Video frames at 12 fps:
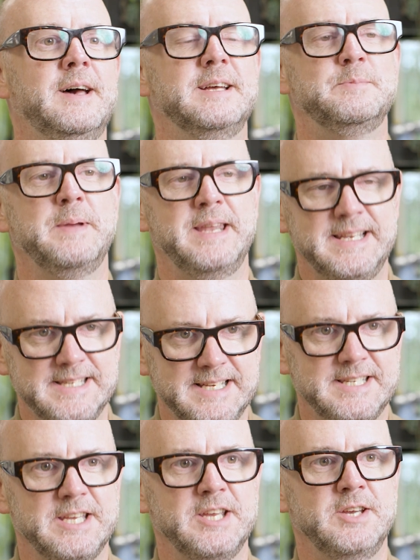it's been easy
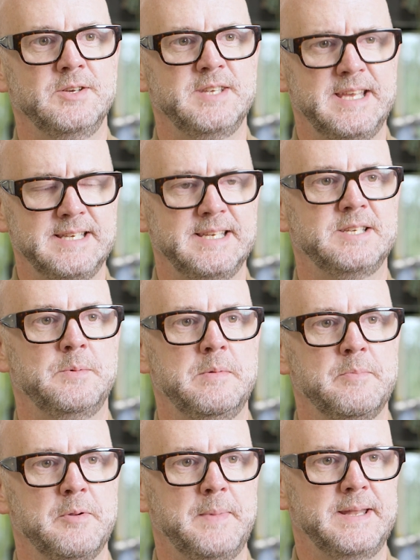to use, easy to
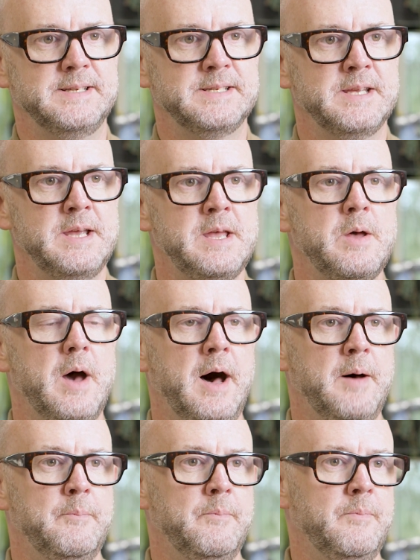implement,
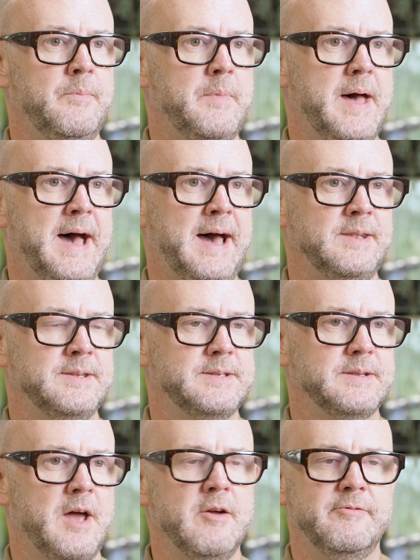and
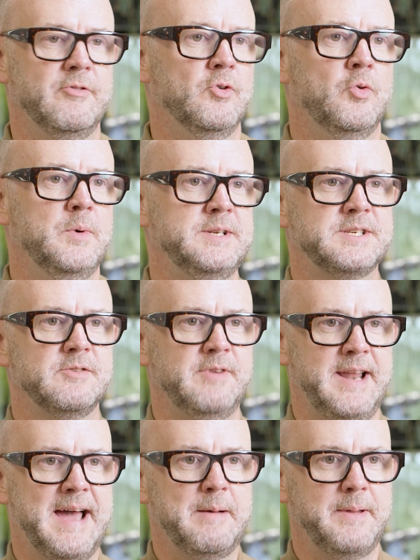overall we're just a
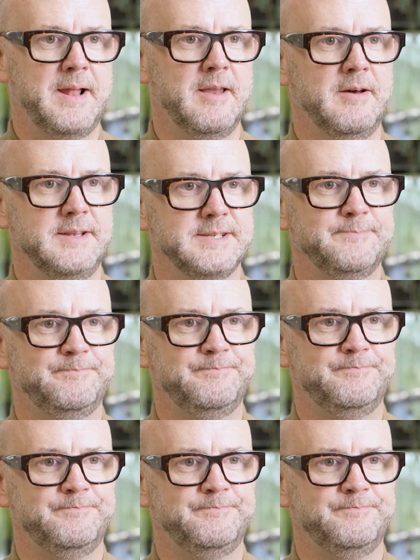really happy client.